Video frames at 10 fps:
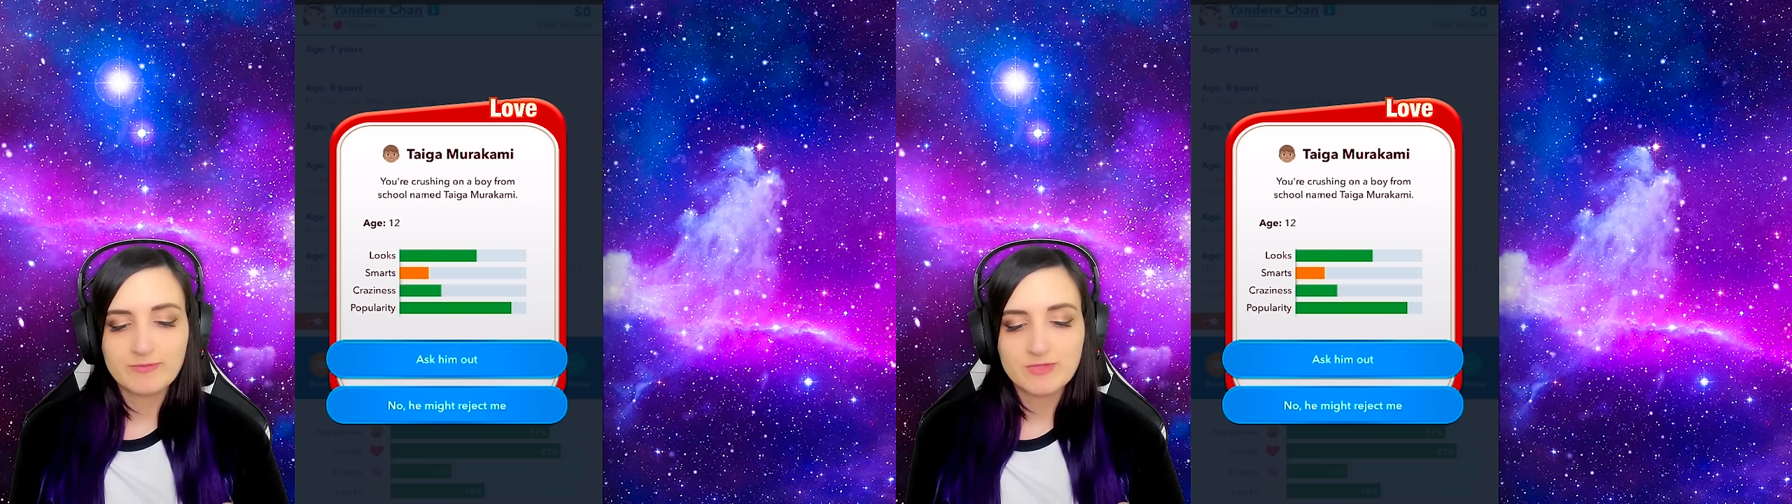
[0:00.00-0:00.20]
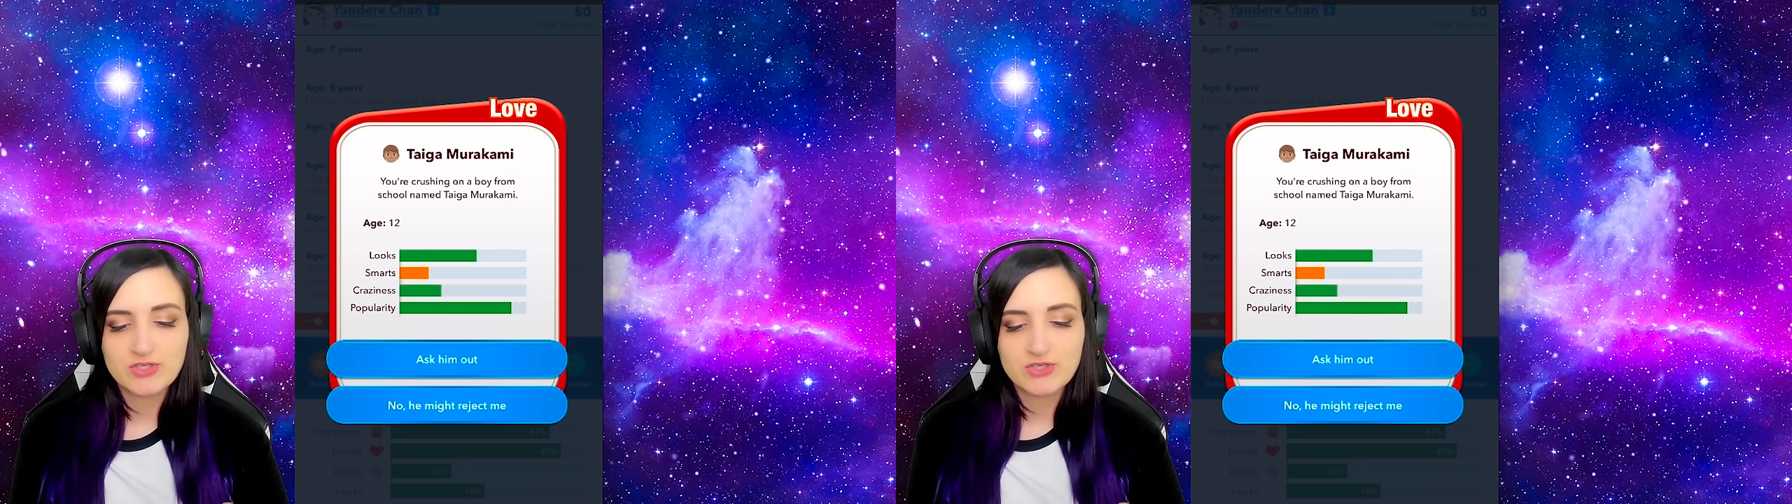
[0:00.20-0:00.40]

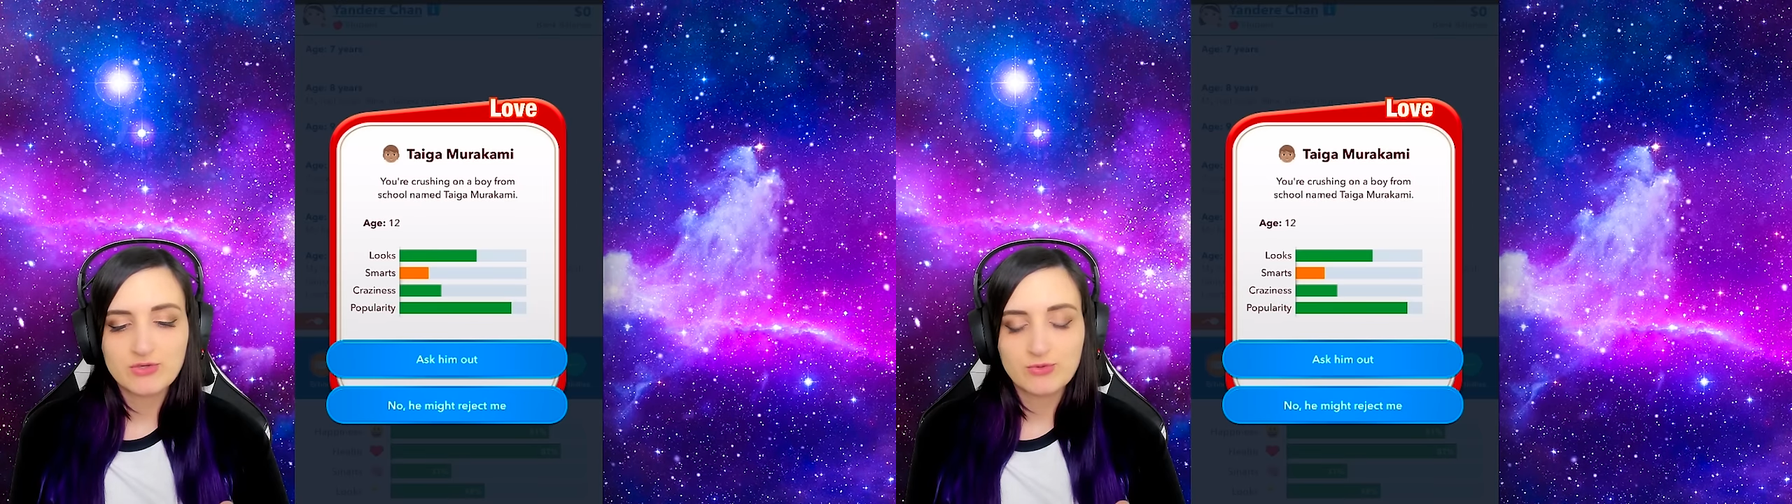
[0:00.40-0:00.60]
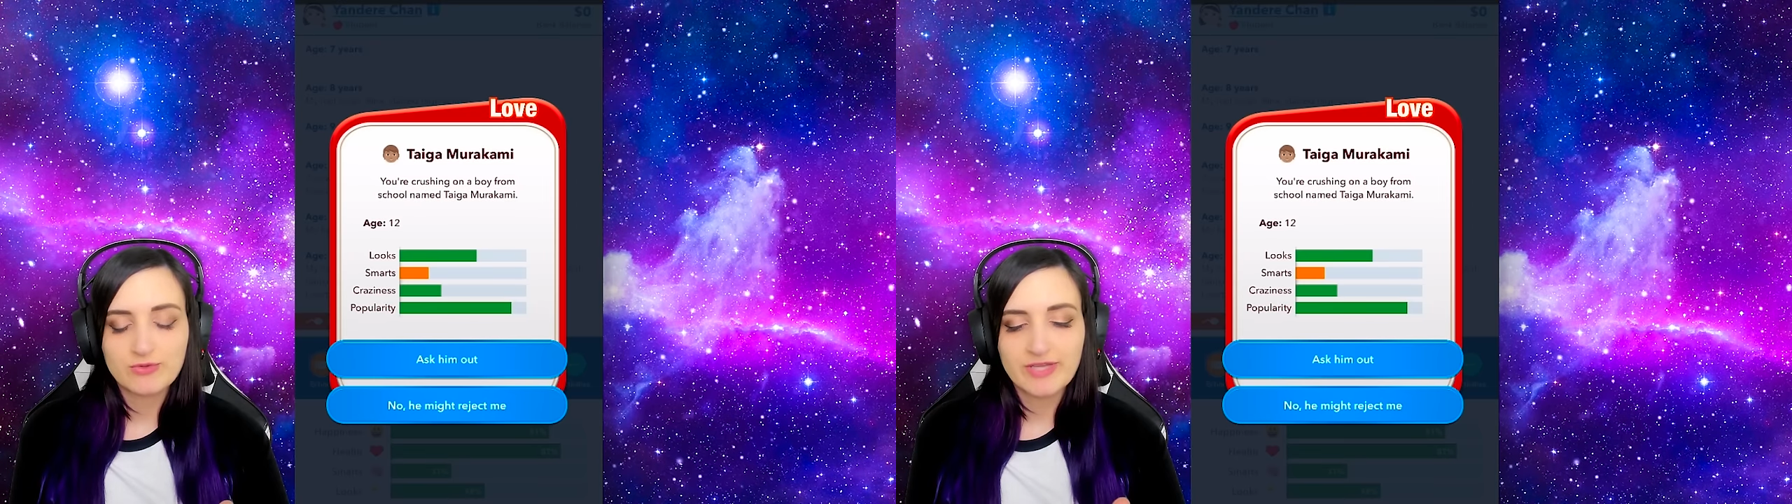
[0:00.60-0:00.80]
from
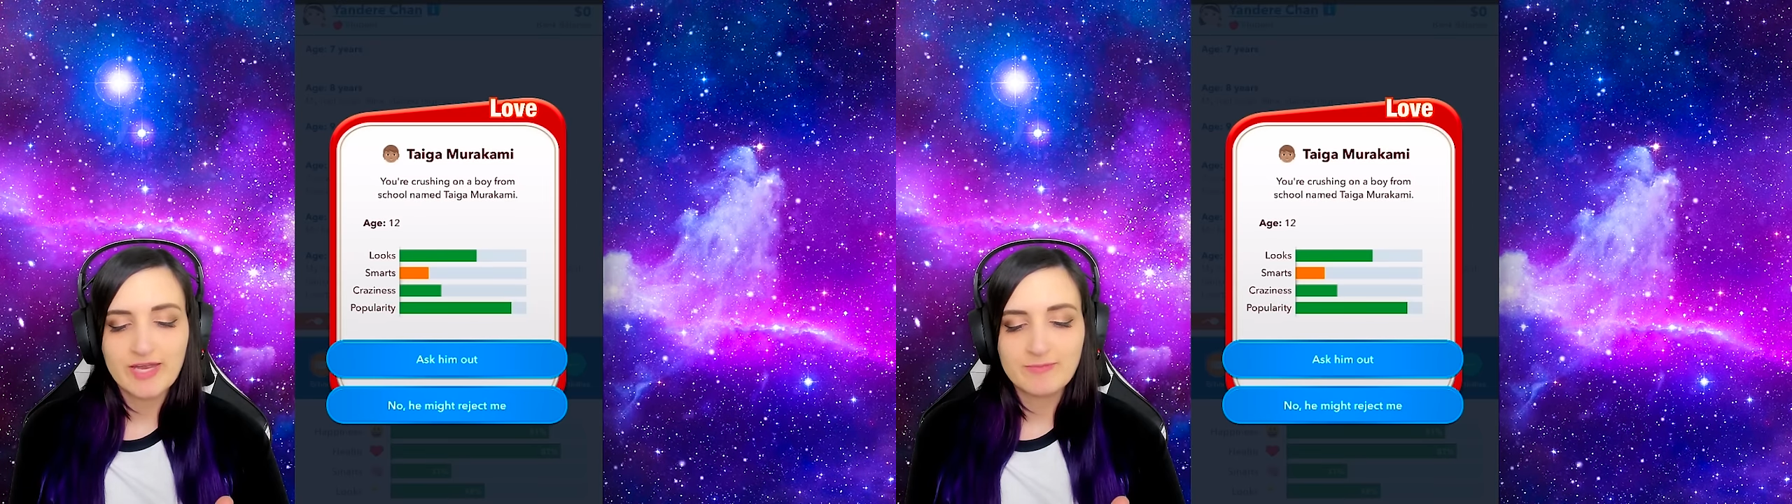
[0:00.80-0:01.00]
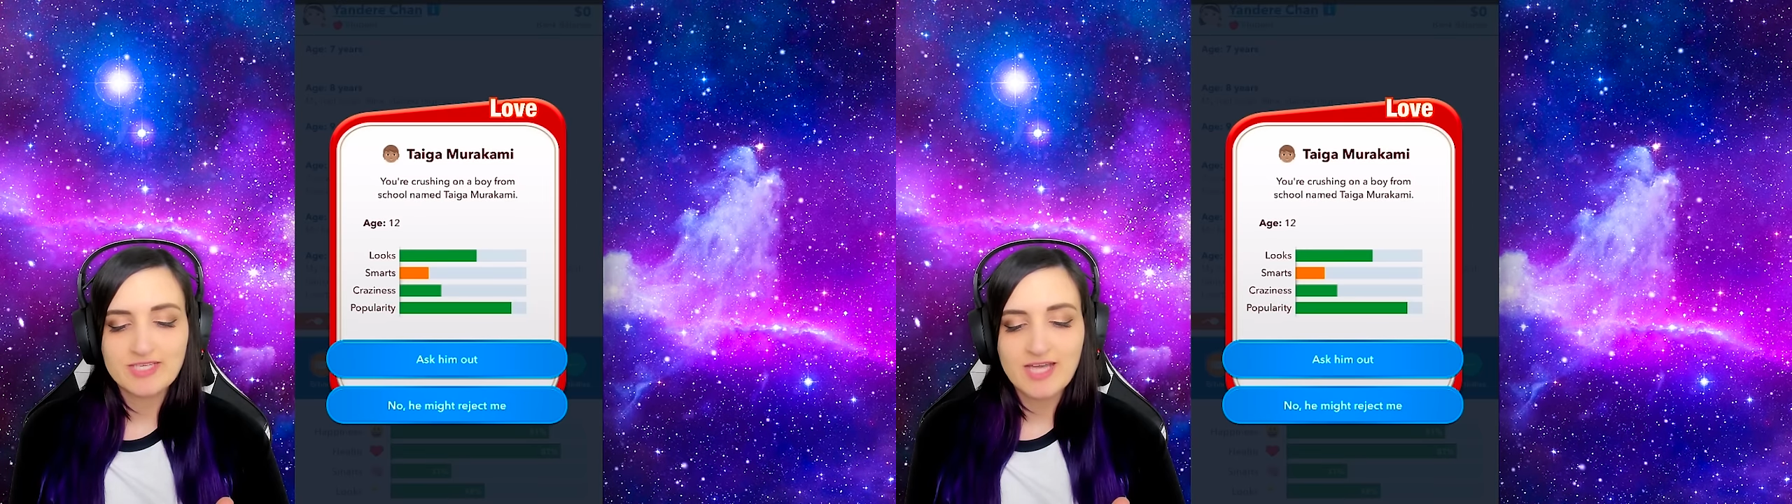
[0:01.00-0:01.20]
school
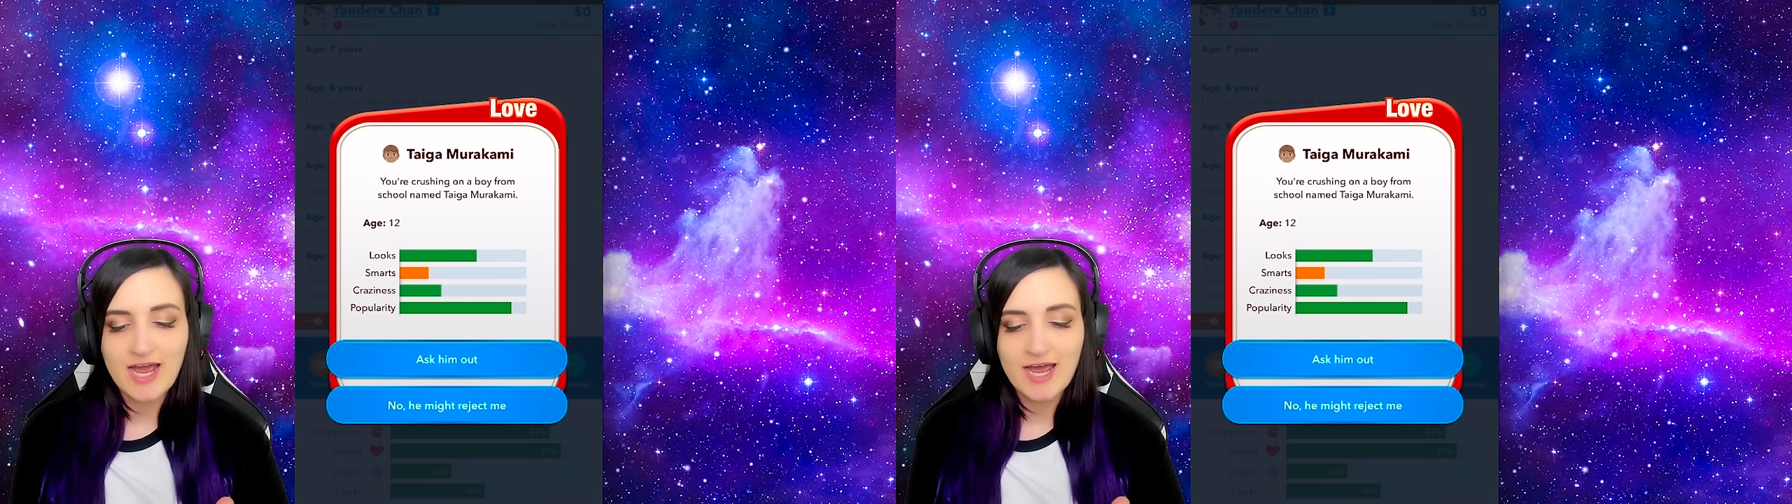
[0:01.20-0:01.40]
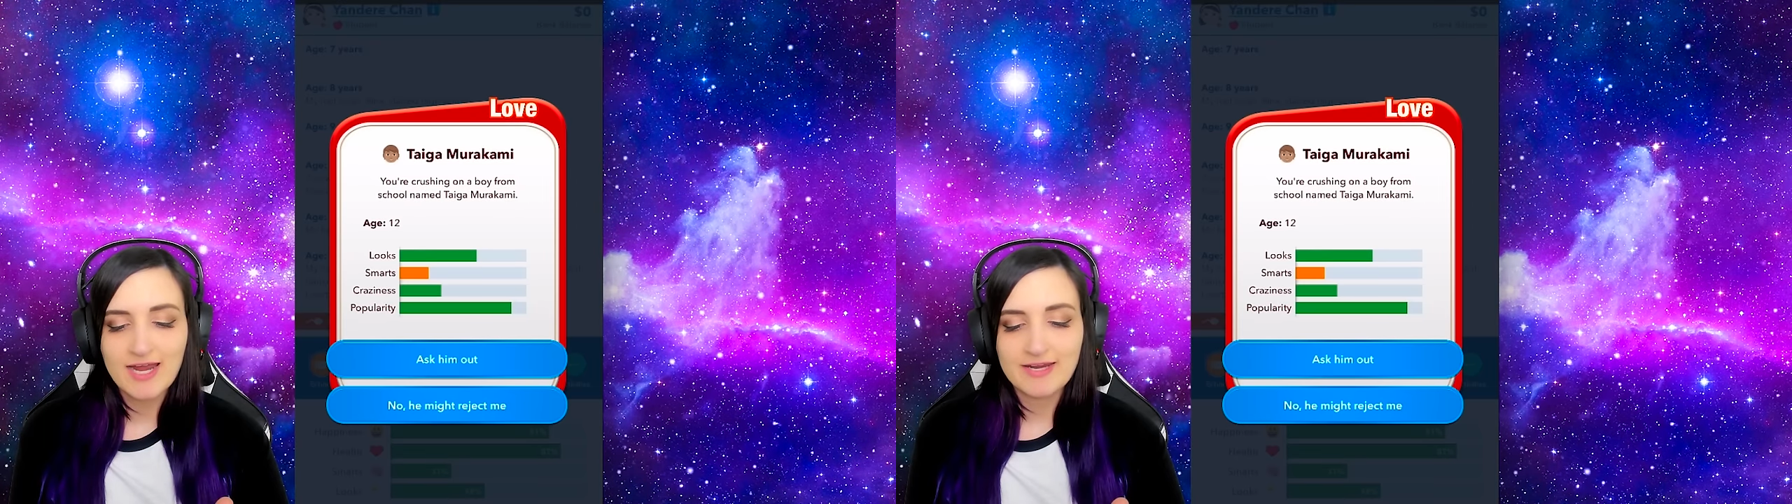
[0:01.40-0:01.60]
named
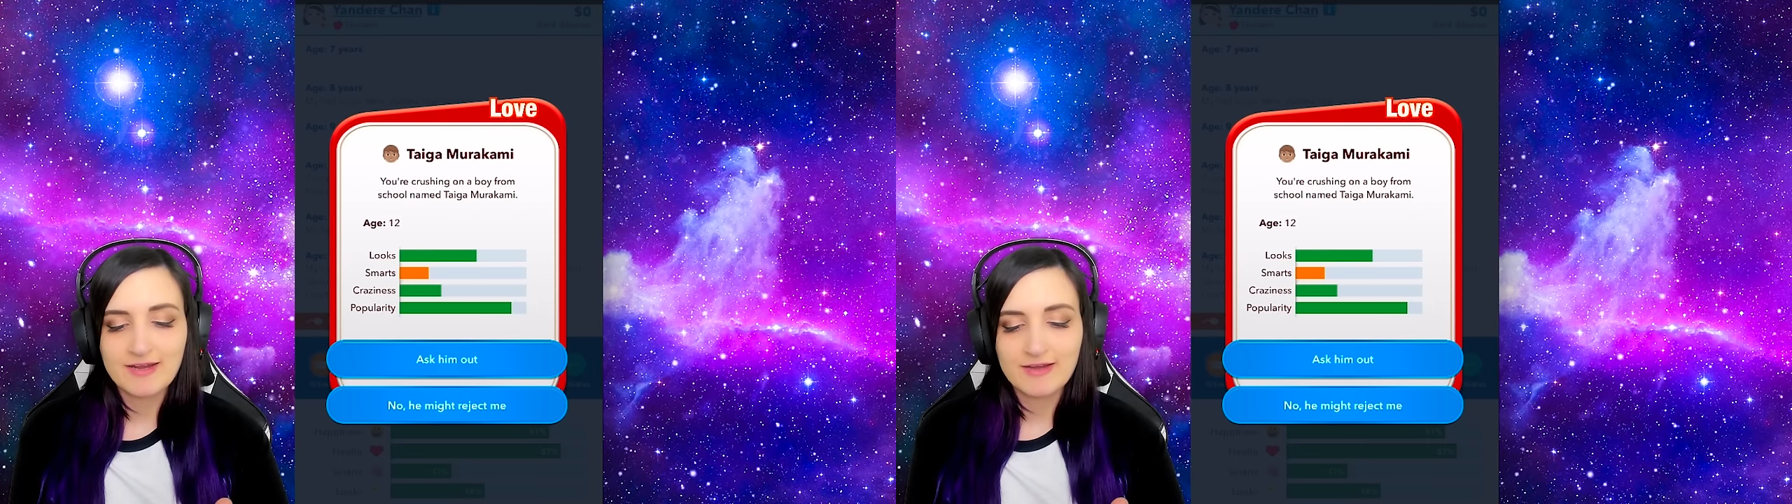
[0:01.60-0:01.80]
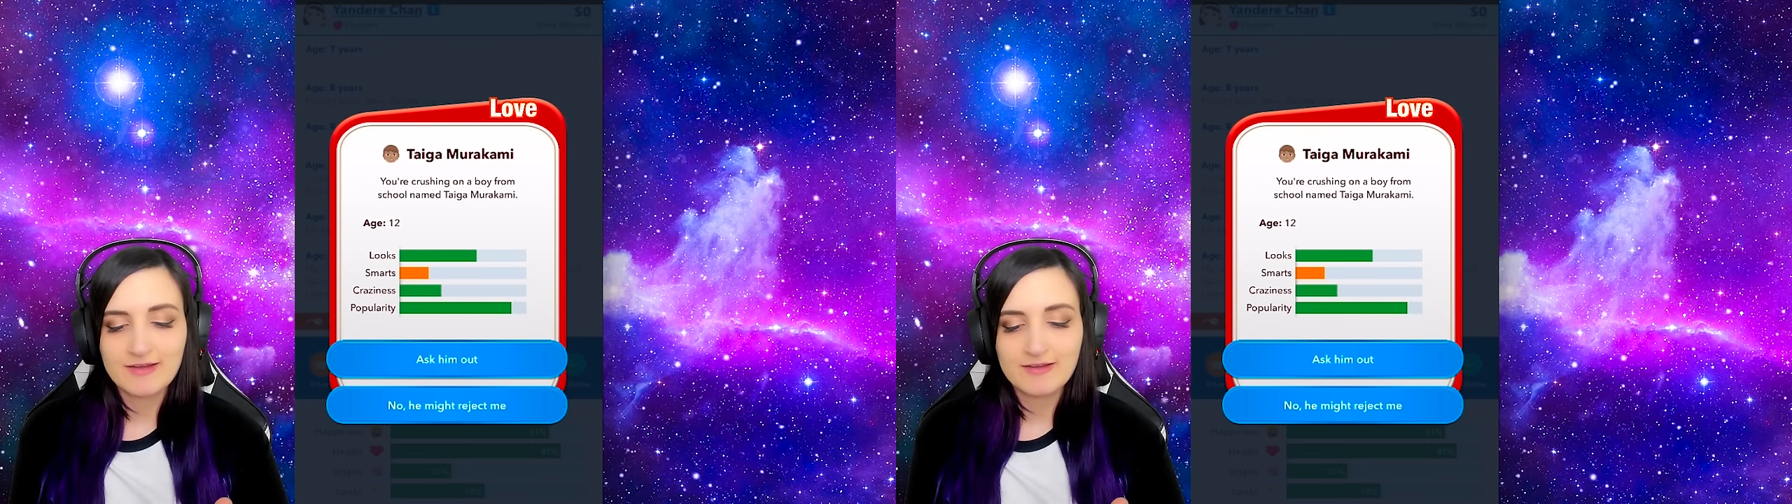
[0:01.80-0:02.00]

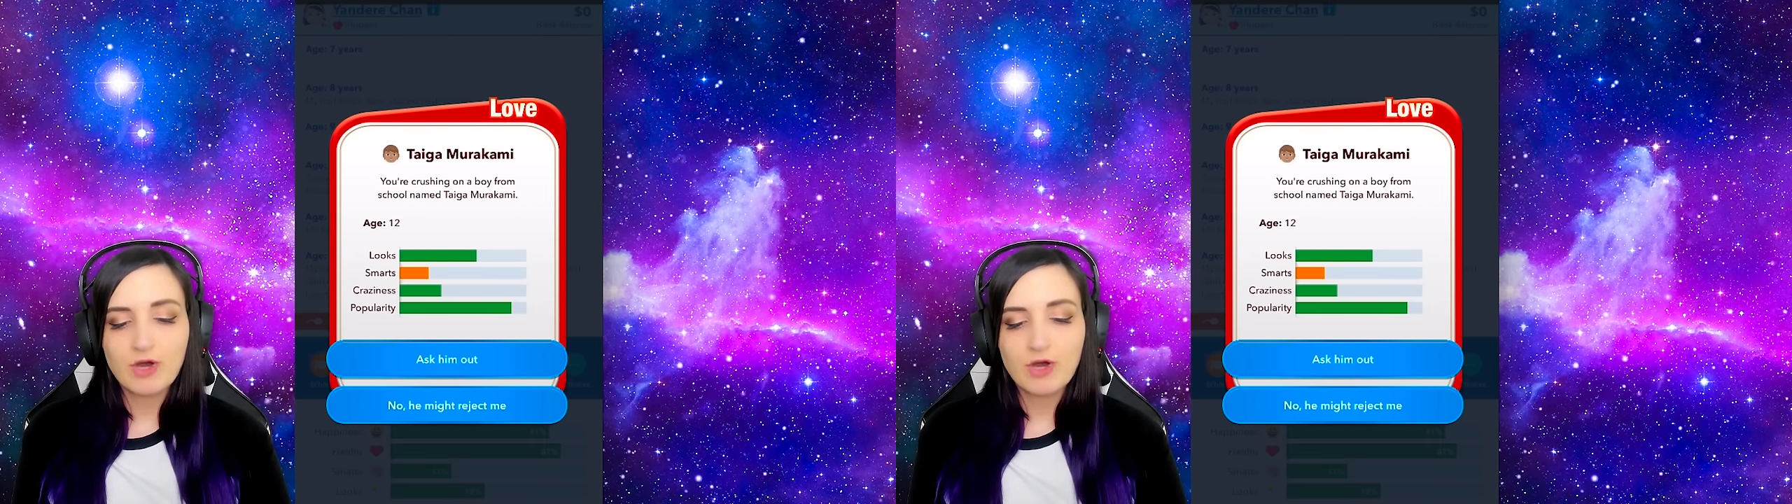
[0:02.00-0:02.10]
Taiga.